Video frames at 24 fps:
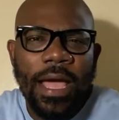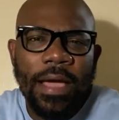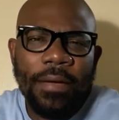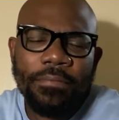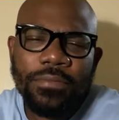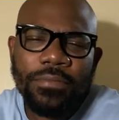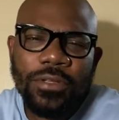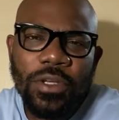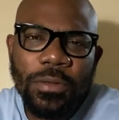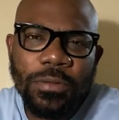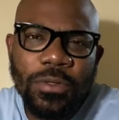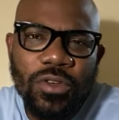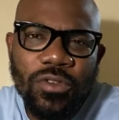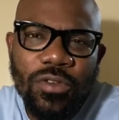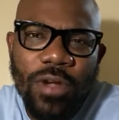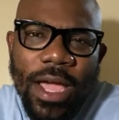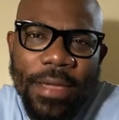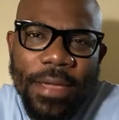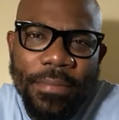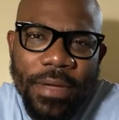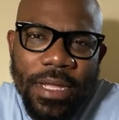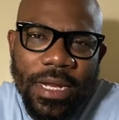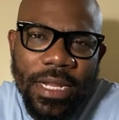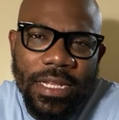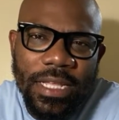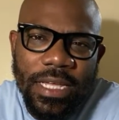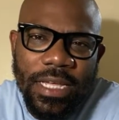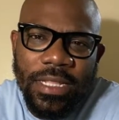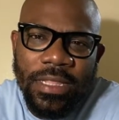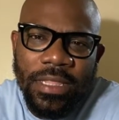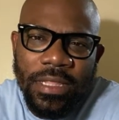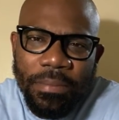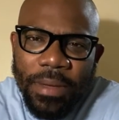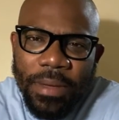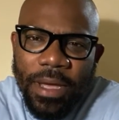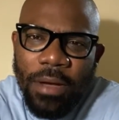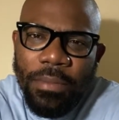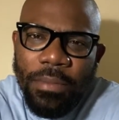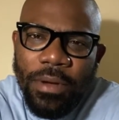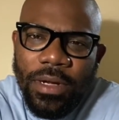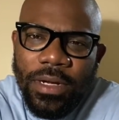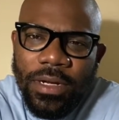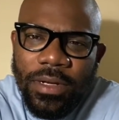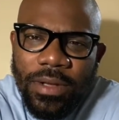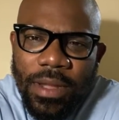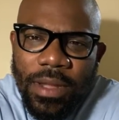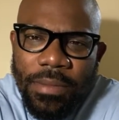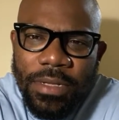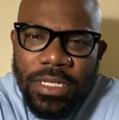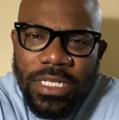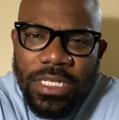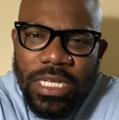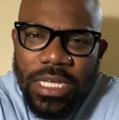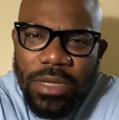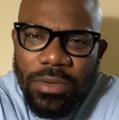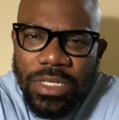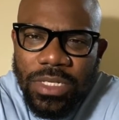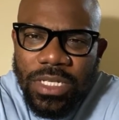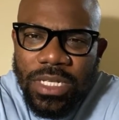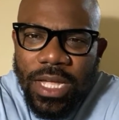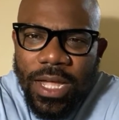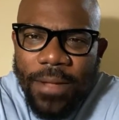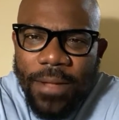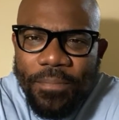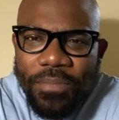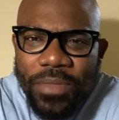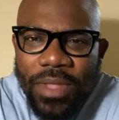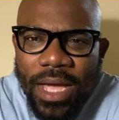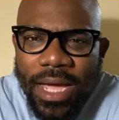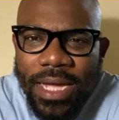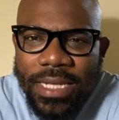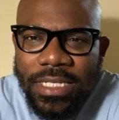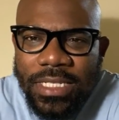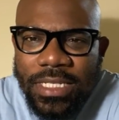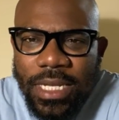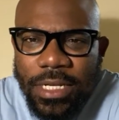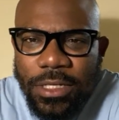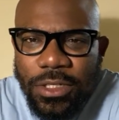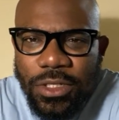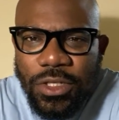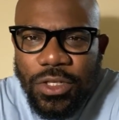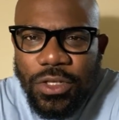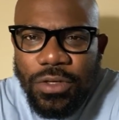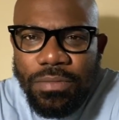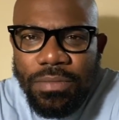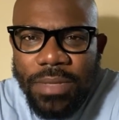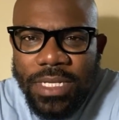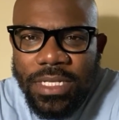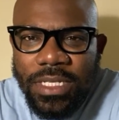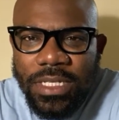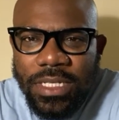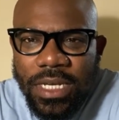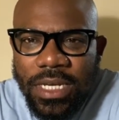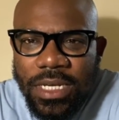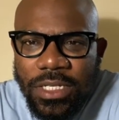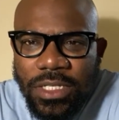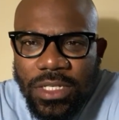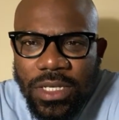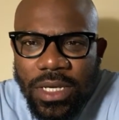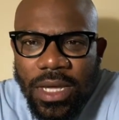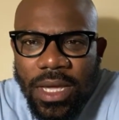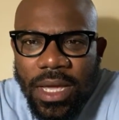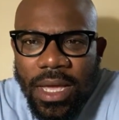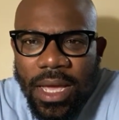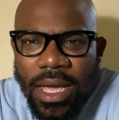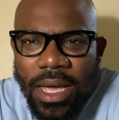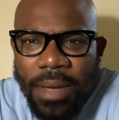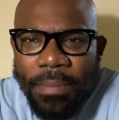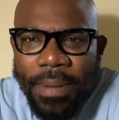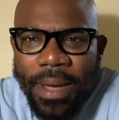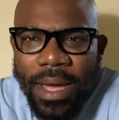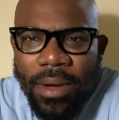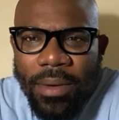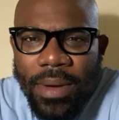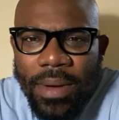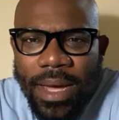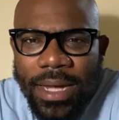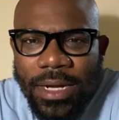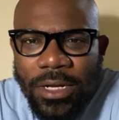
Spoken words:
subscribing and hitting the bell button. Let me see, what's that? I sent you a message about